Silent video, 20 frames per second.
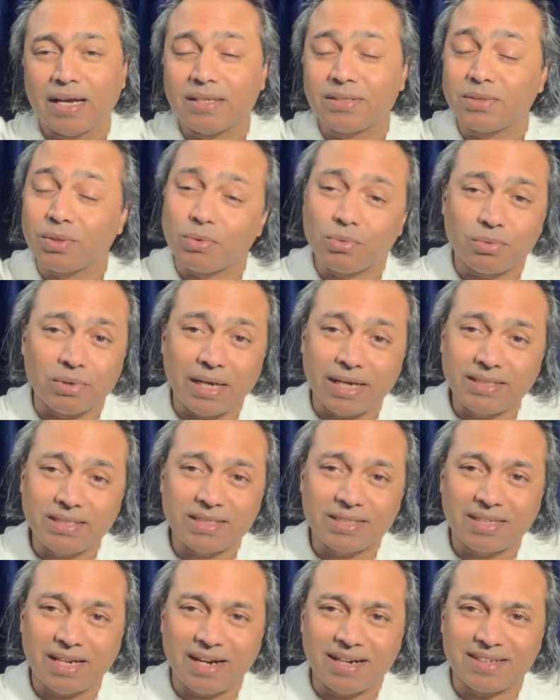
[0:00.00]
so let's
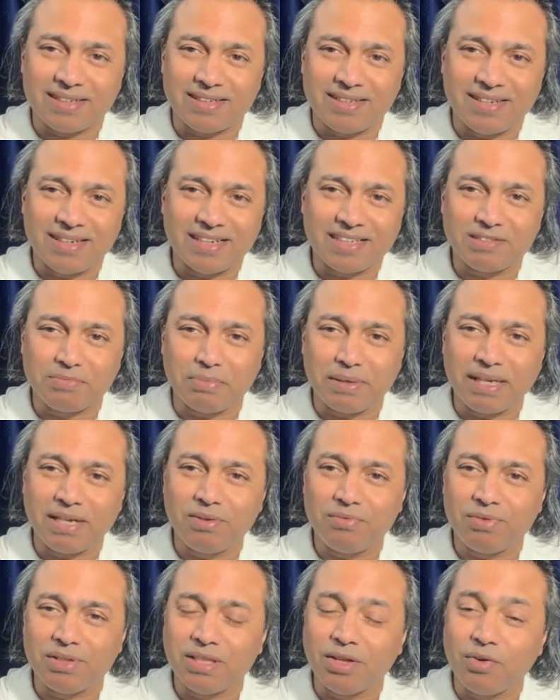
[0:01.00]
start let's
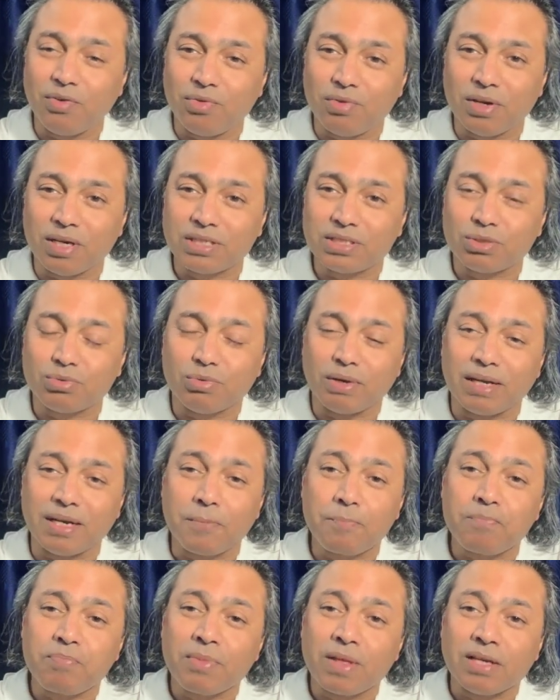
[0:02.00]
begin with the first one
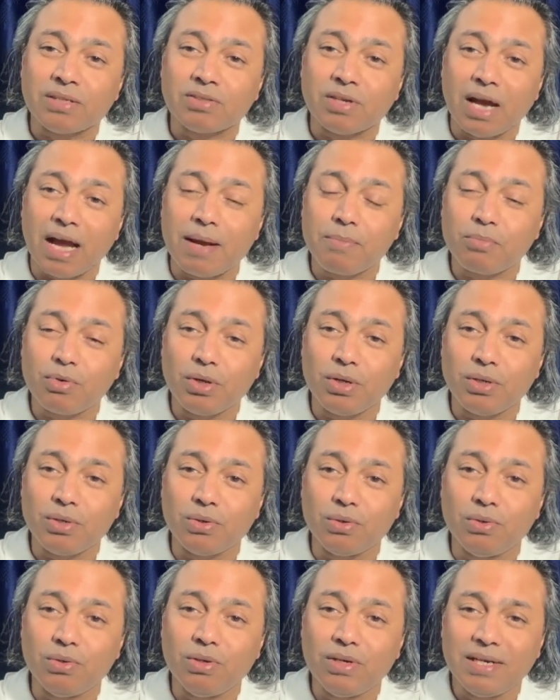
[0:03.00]
so i'm going
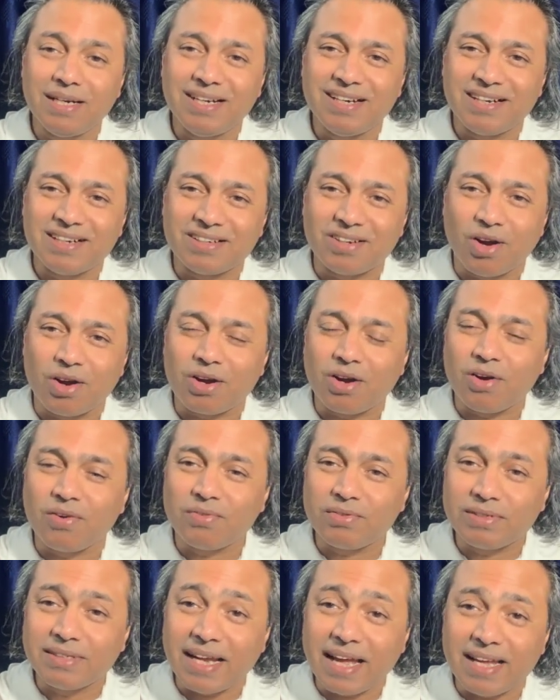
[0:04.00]
to talk of
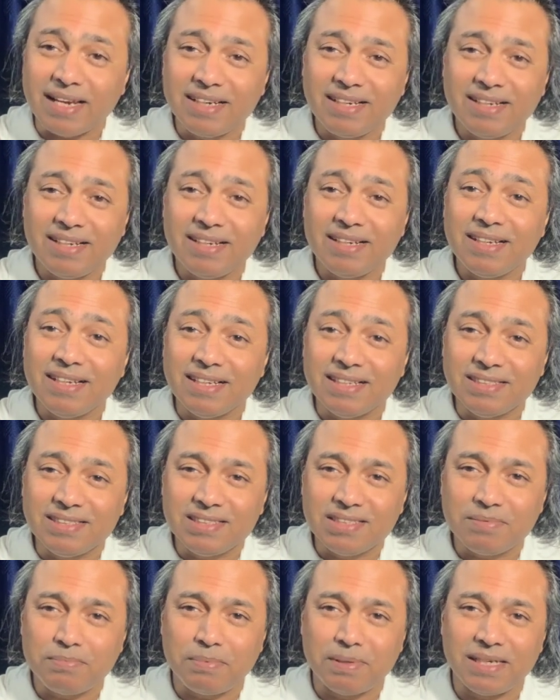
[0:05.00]
10
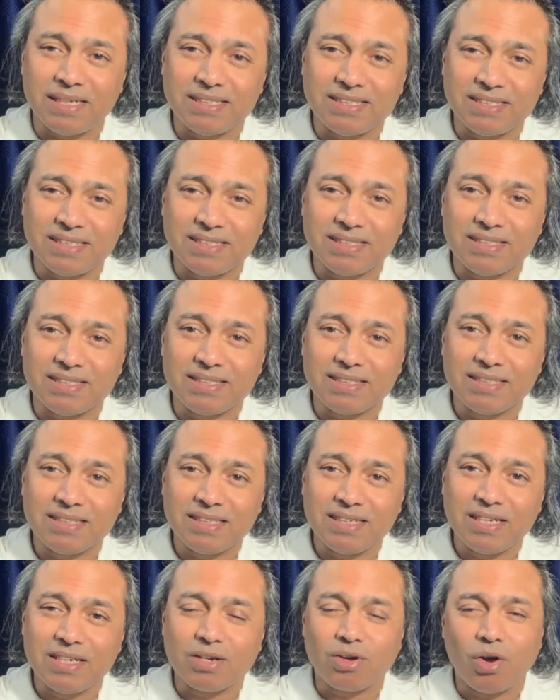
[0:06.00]
inspirations
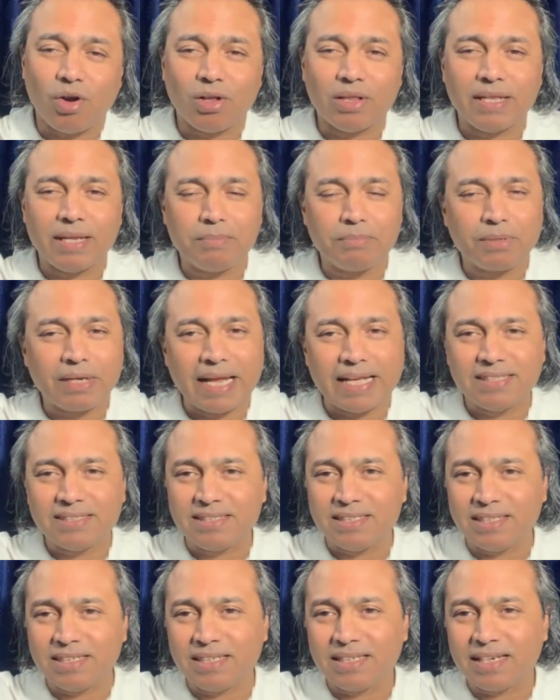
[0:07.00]
call them 10
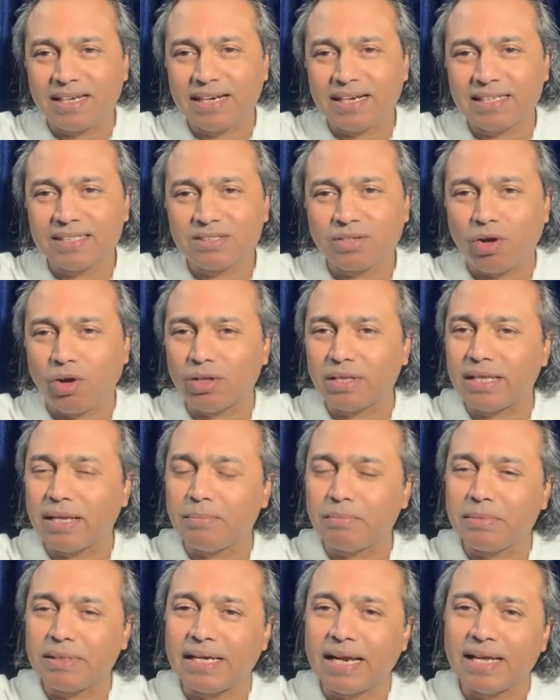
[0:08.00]
secrets call
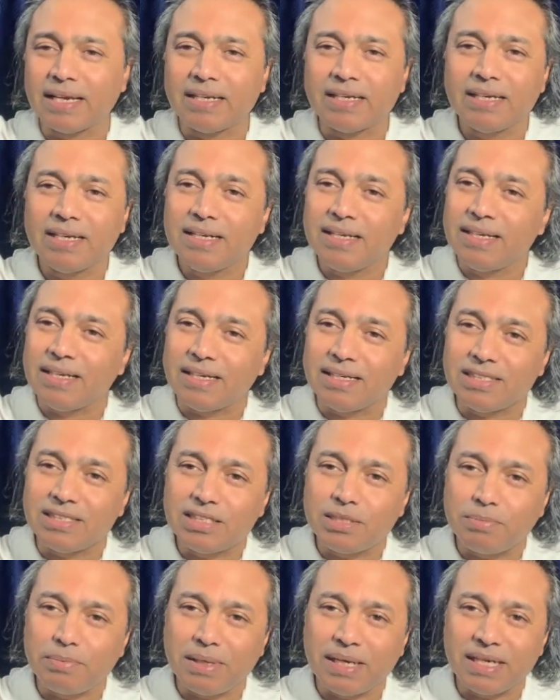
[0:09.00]
them 10
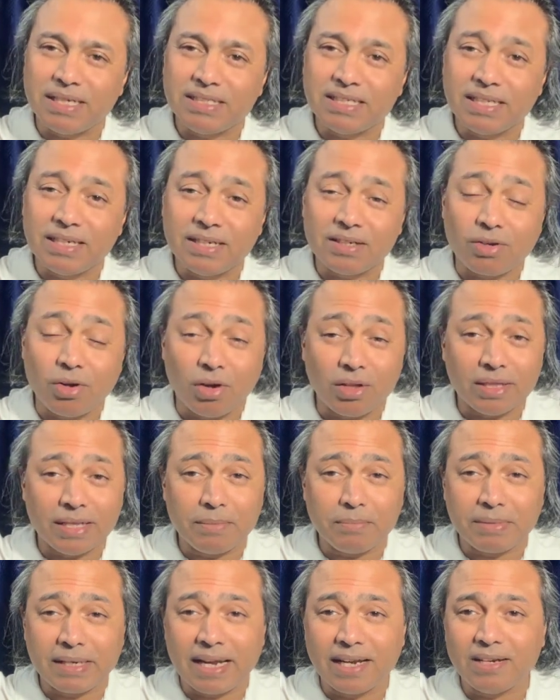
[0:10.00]
inspiration call
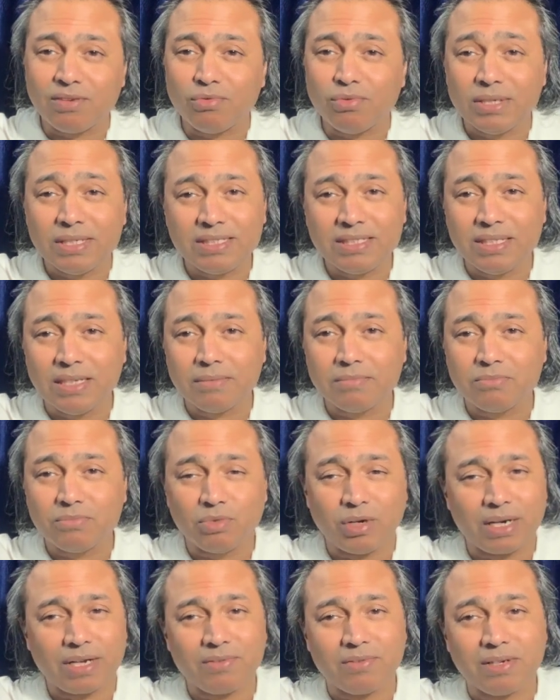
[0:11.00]
them 10 wisdom
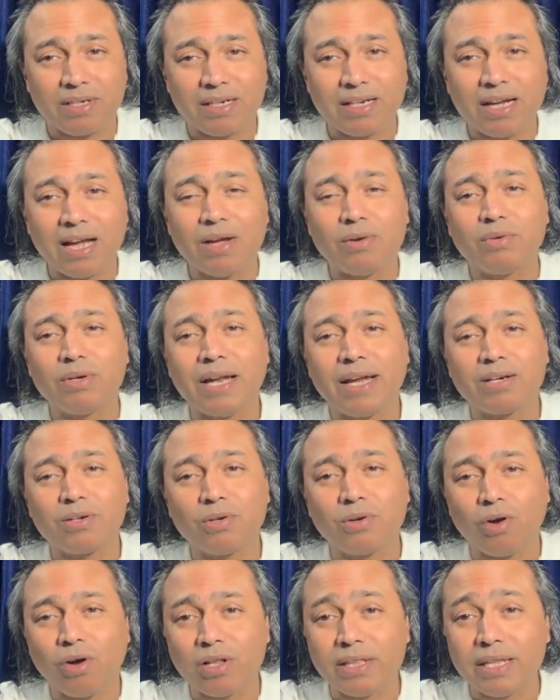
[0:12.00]
whatever i would like
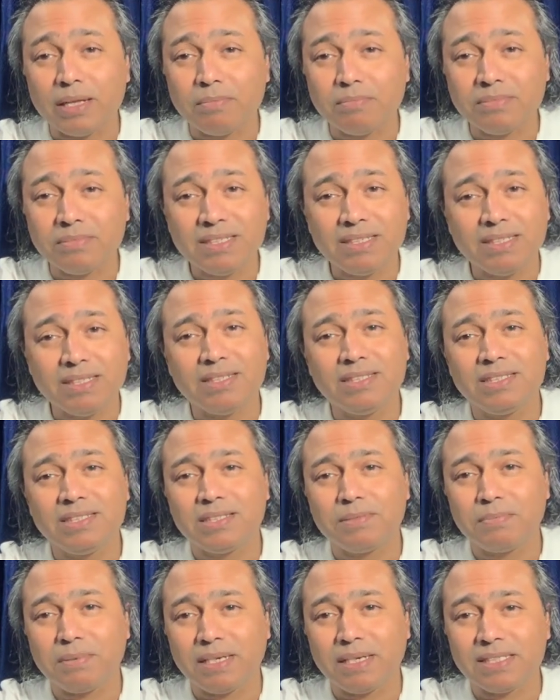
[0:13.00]
to call them
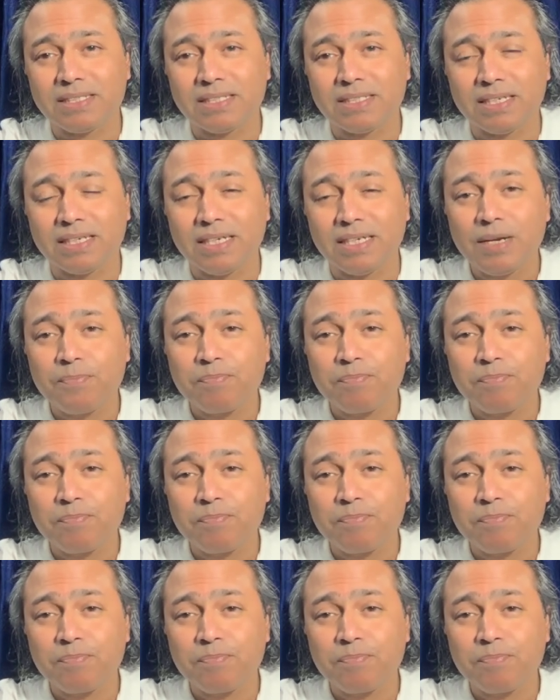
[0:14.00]
inspiration